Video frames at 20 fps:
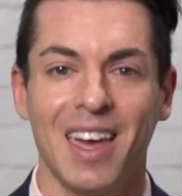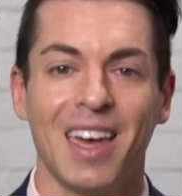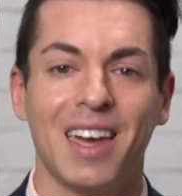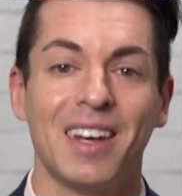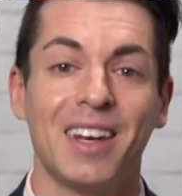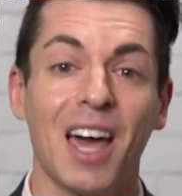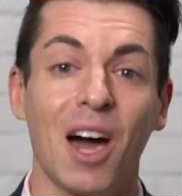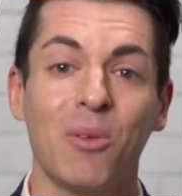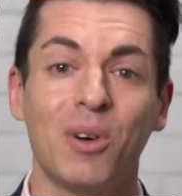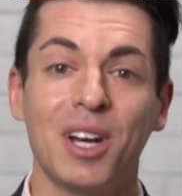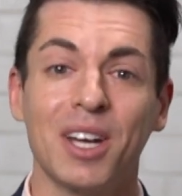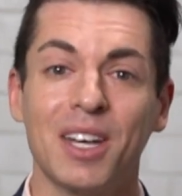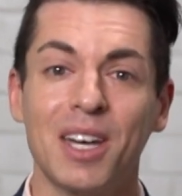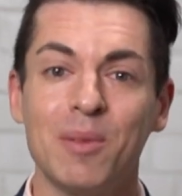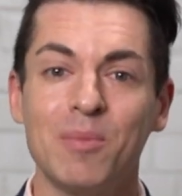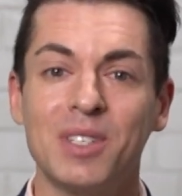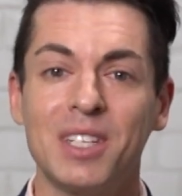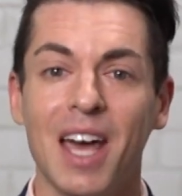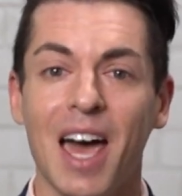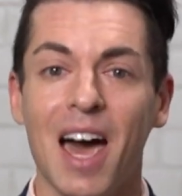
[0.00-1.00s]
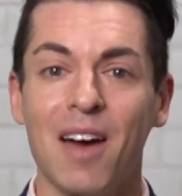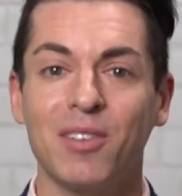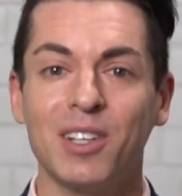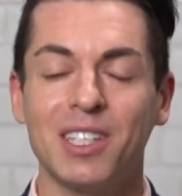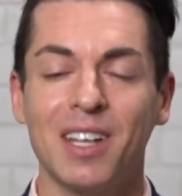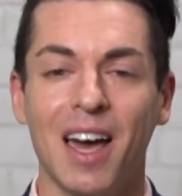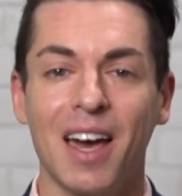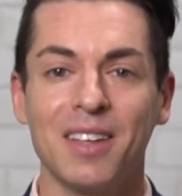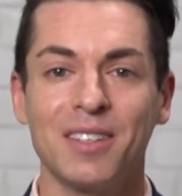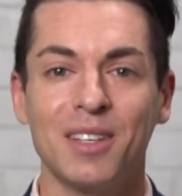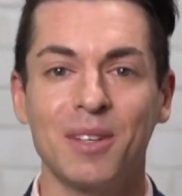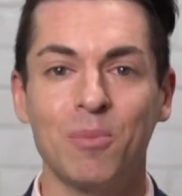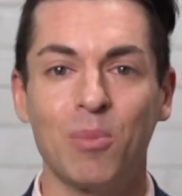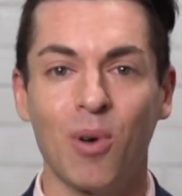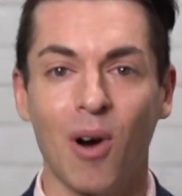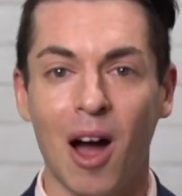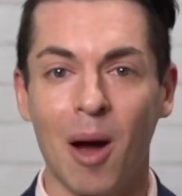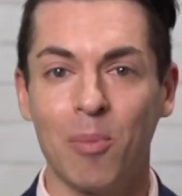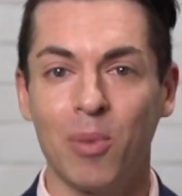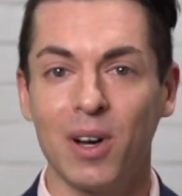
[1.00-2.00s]
Now, when it comes to advertising
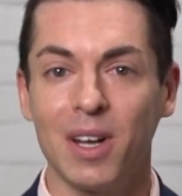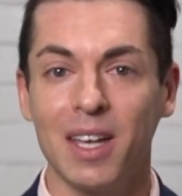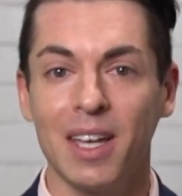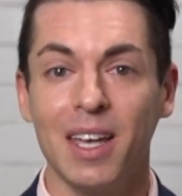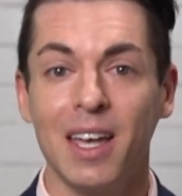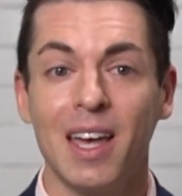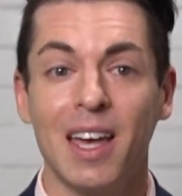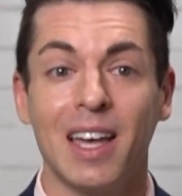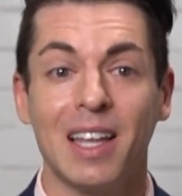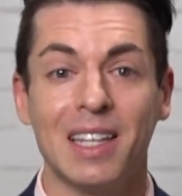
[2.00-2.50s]
property,